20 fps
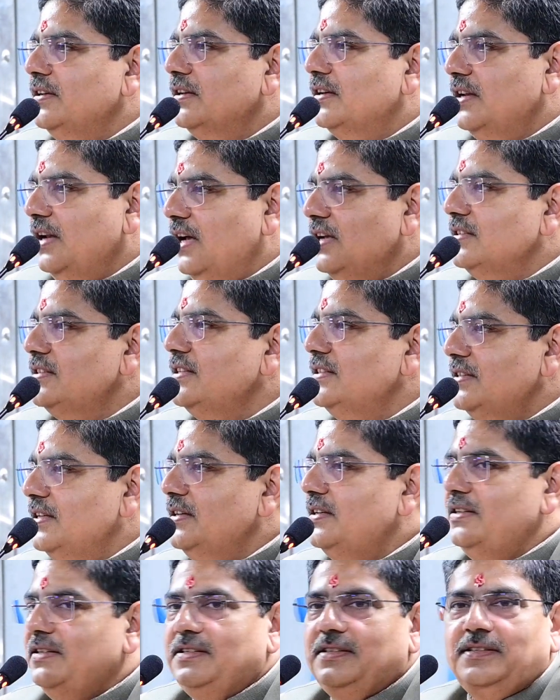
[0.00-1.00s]
classes
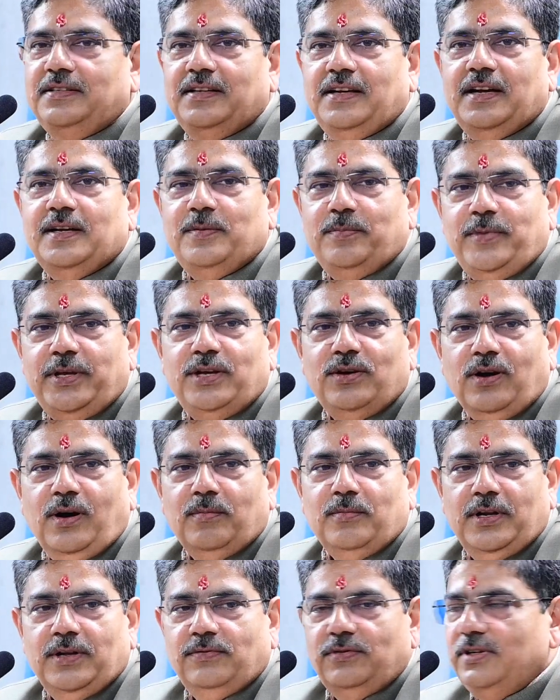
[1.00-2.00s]
at
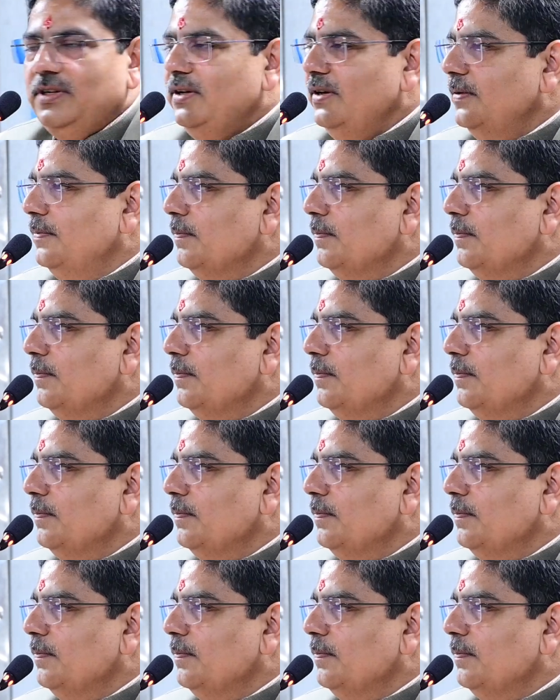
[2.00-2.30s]
BCom level,